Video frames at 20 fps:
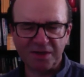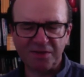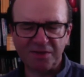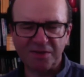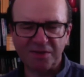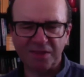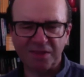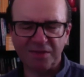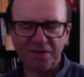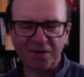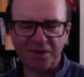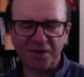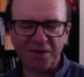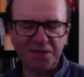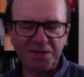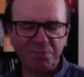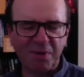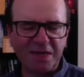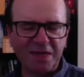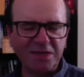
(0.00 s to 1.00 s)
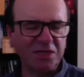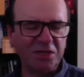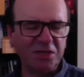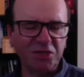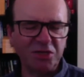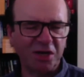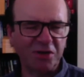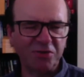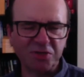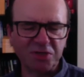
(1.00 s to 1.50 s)
you know, he basically
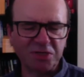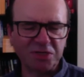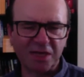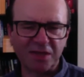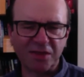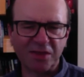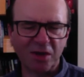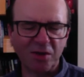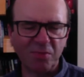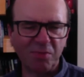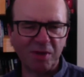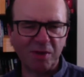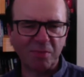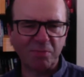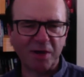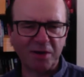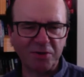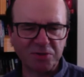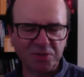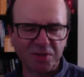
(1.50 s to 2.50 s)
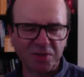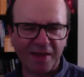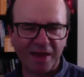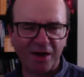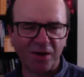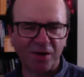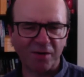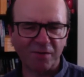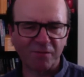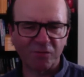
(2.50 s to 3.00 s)
joked and said, don't be opposed to that.
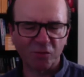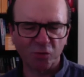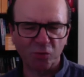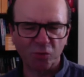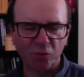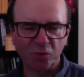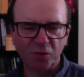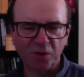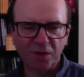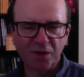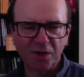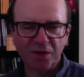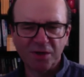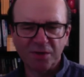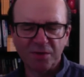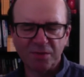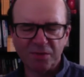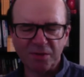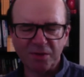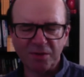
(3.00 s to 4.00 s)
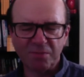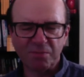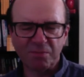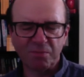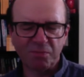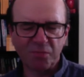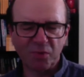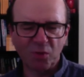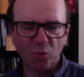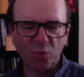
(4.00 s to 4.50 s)
After all, the
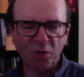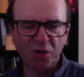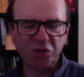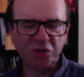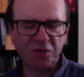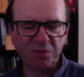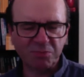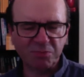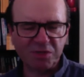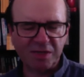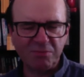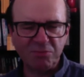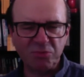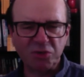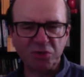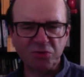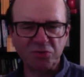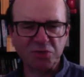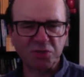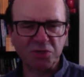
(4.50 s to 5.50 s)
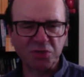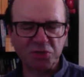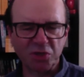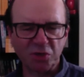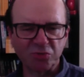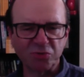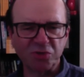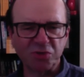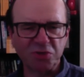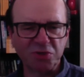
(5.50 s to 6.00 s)
worship team choose the
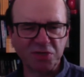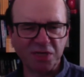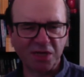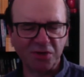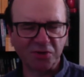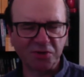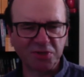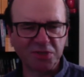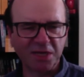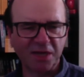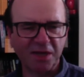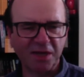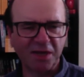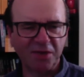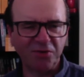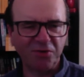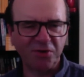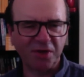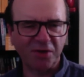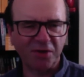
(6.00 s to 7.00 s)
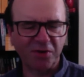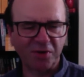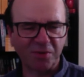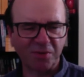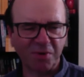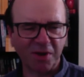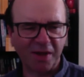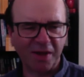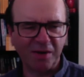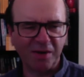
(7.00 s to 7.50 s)
songs you sing on Sunday, and you don't
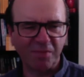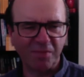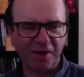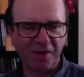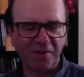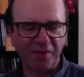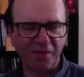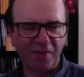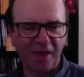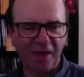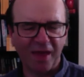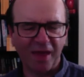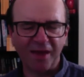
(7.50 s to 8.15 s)
complain about that.